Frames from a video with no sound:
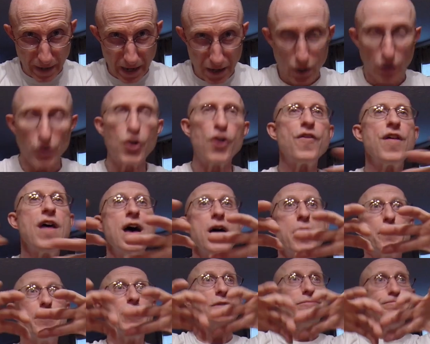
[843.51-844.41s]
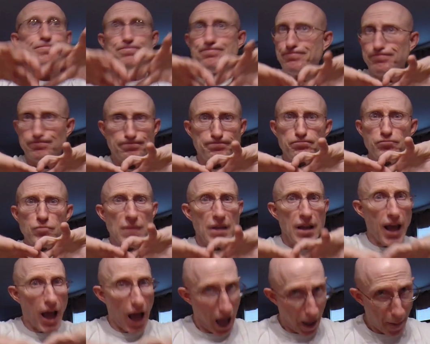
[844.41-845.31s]
man on earth, but
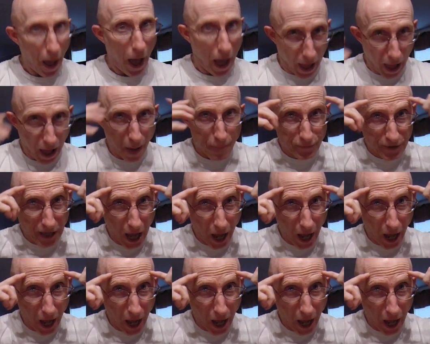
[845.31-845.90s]
I'm